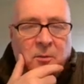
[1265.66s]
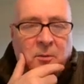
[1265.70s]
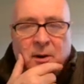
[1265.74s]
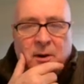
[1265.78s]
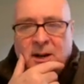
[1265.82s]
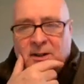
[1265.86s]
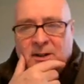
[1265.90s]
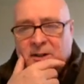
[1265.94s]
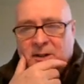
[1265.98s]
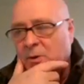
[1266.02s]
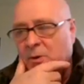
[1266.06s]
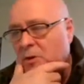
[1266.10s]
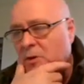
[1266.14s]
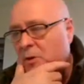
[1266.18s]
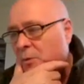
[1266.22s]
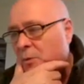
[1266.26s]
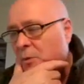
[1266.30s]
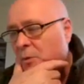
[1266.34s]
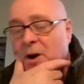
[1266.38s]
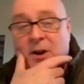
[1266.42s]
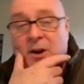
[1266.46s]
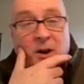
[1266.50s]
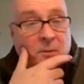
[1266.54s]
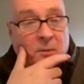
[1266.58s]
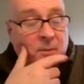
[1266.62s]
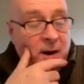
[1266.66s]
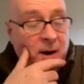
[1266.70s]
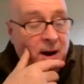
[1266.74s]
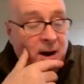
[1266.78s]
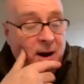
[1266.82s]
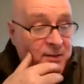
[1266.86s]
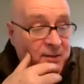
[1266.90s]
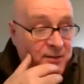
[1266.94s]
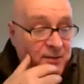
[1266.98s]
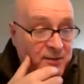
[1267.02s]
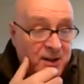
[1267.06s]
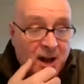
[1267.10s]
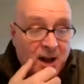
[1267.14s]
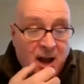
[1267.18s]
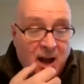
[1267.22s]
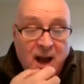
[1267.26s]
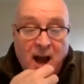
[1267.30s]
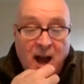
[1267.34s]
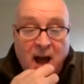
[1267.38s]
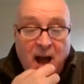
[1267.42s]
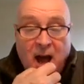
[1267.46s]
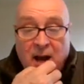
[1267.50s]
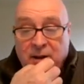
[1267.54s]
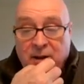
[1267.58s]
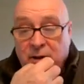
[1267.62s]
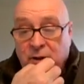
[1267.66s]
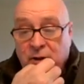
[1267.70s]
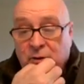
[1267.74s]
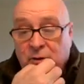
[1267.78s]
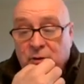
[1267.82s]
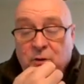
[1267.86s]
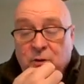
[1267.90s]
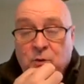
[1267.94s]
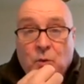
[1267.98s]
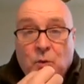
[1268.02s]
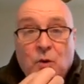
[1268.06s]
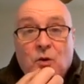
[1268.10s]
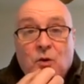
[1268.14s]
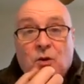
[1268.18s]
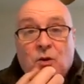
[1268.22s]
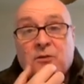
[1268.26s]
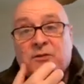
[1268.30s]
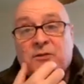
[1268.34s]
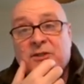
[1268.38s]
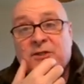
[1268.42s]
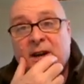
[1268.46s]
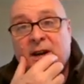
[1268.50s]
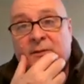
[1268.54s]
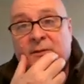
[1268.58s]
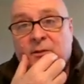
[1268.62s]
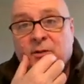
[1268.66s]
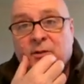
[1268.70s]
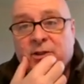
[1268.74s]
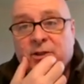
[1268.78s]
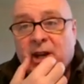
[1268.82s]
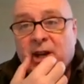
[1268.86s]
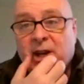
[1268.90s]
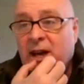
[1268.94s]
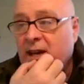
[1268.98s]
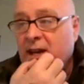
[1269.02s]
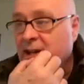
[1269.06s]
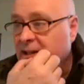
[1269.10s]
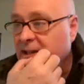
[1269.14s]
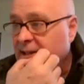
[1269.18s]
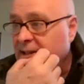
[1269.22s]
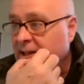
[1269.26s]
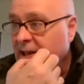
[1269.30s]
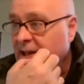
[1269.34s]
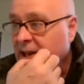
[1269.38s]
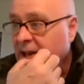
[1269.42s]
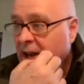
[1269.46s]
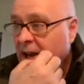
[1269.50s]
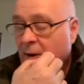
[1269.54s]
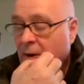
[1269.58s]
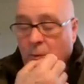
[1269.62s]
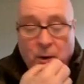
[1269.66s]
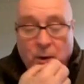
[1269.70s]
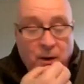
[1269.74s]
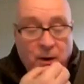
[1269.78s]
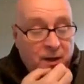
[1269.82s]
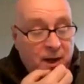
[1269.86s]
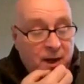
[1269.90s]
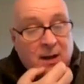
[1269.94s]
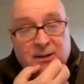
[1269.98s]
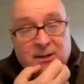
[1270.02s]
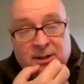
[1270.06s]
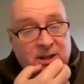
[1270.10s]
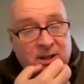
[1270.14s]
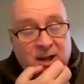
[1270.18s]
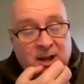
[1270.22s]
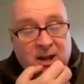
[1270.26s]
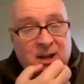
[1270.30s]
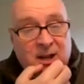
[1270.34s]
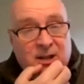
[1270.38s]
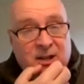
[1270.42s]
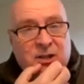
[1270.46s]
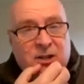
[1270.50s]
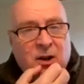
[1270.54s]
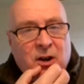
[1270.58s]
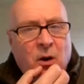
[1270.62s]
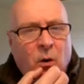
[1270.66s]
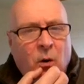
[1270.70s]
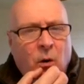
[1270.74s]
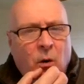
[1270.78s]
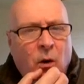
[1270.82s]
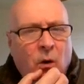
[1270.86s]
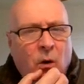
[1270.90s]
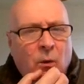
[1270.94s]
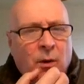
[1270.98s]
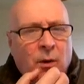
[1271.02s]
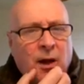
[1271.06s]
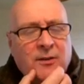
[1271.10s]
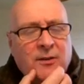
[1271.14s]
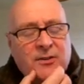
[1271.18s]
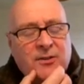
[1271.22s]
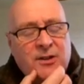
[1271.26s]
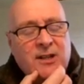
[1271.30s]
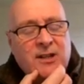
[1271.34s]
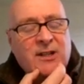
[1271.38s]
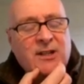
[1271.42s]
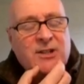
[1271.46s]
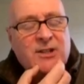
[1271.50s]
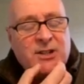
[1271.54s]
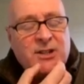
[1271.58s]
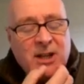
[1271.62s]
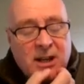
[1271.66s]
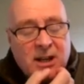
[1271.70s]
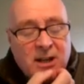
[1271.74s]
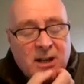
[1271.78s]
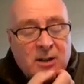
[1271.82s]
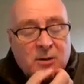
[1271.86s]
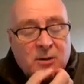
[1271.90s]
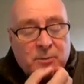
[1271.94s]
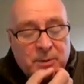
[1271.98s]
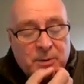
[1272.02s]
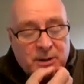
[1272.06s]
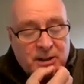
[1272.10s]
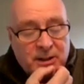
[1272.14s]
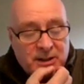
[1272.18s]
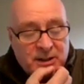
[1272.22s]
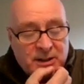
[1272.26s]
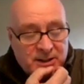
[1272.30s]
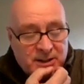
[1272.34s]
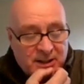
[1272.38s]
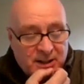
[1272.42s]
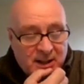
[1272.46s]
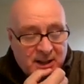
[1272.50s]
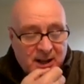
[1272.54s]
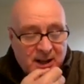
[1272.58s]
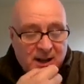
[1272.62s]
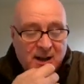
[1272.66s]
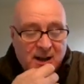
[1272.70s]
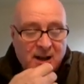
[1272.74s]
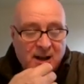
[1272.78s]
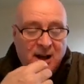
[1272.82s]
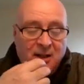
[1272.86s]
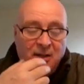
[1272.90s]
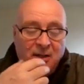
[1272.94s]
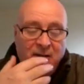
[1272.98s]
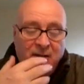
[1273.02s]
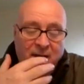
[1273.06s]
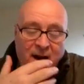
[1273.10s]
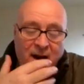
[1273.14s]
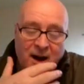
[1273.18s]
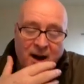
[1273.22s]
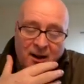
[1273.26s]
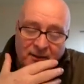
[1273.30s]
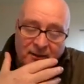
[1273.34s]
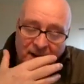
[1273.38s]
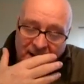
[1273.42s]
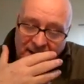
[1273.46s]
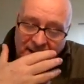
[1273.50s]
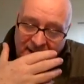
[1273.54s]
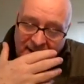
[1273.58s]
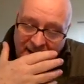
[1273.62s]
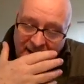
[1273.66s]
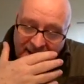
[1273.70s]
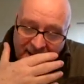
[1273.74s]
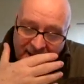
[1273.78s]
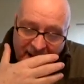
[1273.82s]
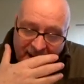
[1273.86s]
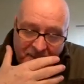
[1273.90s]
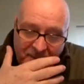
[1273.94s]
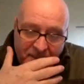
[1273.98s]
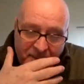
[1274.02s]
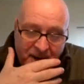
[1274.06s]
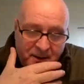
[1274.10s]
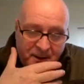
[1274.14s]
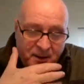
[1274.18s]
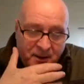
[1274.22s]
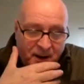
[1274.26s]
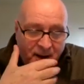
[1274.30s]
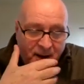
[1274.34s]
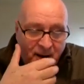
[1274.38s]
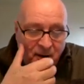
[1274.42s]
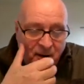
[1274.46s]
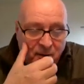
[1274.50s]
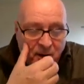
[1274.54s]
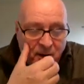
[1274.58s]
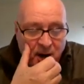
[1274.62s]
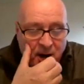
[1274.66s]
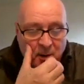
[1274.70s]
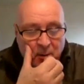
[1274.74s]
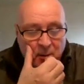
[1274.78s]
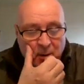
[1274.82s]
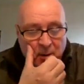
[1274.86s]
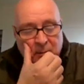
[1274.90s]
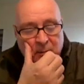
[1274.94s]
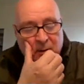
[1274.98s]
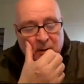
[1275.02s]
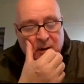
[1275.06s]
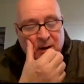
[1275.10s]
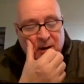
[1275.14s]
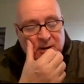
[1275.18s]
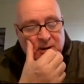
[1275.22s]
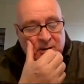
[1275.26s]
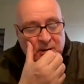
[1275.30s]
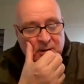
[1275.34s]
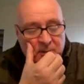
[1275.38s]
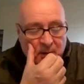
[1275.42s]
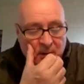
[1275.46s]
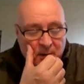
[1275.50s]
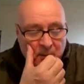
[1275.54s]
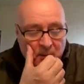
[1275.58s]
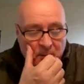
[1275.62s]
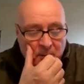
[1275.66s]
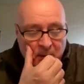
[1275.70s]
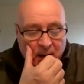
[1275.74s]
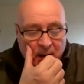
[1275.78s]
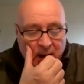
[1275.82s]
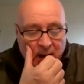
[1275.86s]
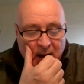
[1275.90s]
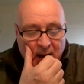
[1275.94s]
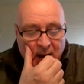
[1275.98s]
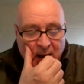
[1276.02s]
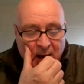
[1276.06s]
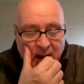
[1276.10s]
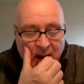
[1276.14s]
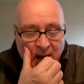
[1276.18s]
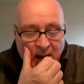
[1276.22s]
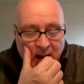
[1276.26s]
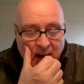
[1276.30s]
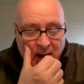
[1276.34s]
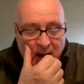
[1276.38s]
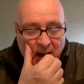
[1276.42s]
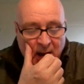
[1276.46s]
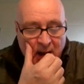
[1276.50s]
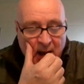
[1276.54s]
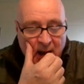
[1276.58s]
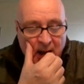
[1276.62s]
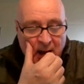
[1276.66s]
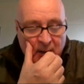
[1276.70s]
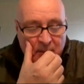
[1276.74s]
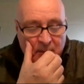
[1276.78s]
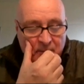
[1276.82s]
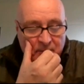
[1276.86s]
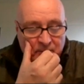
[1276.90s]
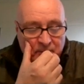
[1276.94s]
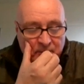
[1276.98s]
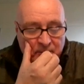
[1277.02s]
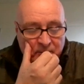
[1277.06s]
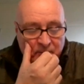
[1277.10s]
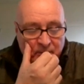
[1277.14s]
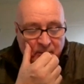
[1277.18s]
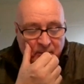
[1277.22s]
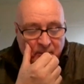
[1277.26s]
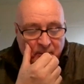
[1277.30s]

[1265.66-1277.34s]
there were places where there were no paths, and you could walk for several days without seeing a soul, without seeing a single person, and that made an incredible impression upon me. And